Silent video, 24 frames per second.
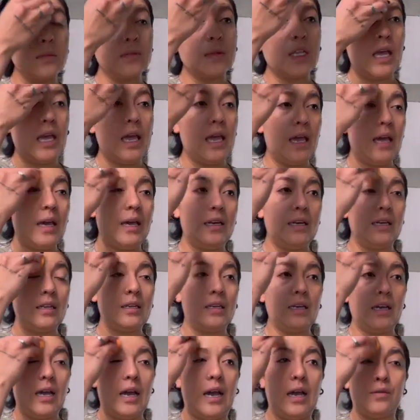And
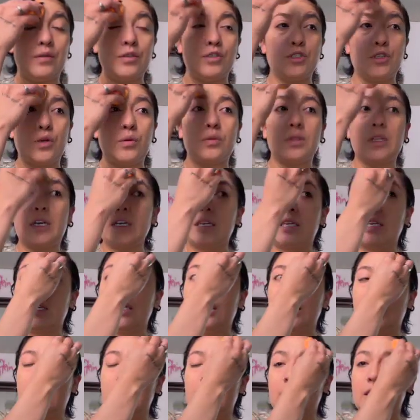I was so lucky
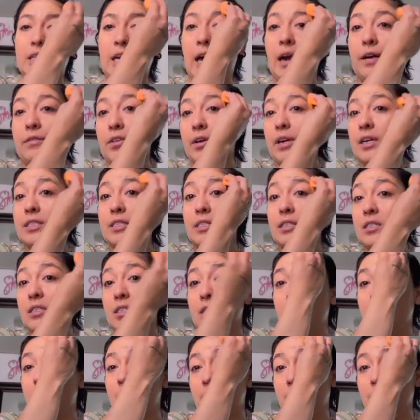to have her as a
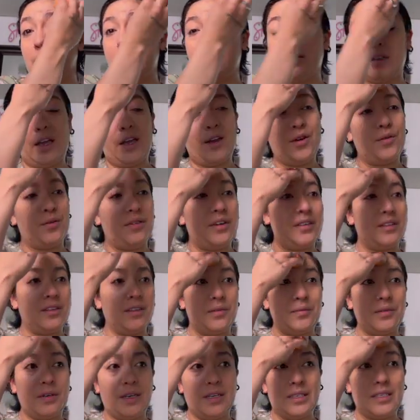sister. I really
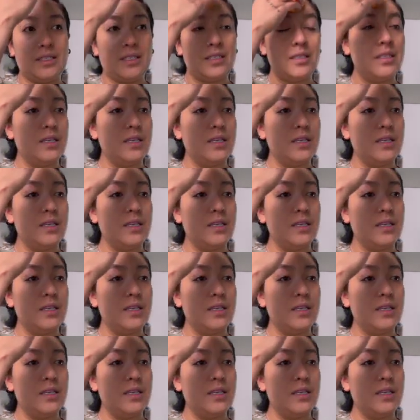was.